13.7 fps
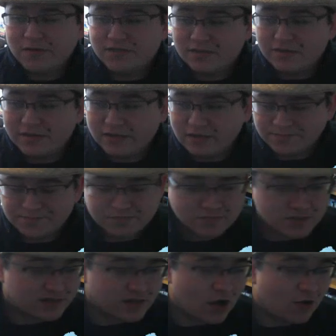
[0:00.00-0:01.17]
cereal.
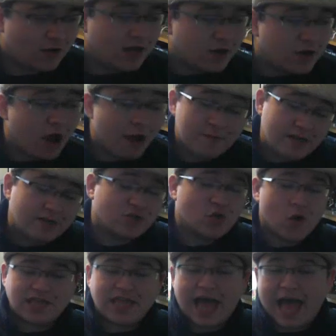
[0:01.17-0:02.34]
So no, I've been
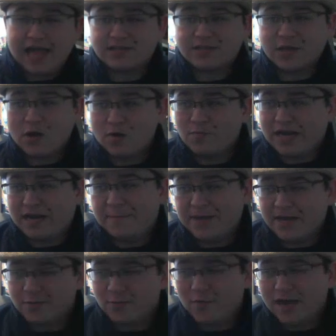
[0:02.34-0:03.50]
enjoying that. So, but I mean,
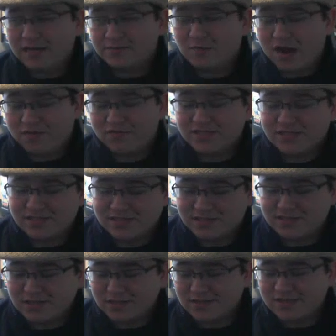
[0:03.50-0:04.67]
otherwise, breakfast is
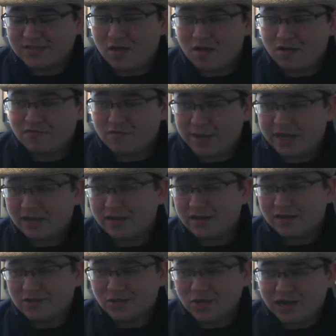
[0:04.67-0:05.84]
still a slog for me.
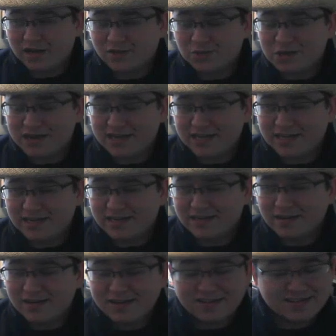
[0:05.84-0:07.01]
Trying to trying to eat it
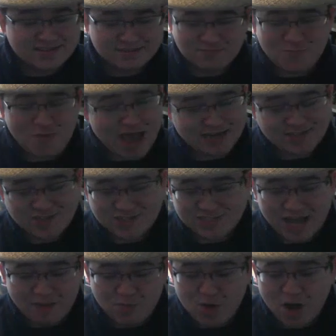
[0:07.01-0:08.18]
man, it's just
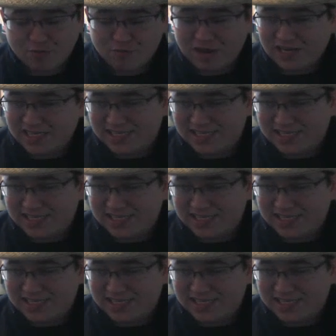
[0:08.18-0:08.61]
I'm not ready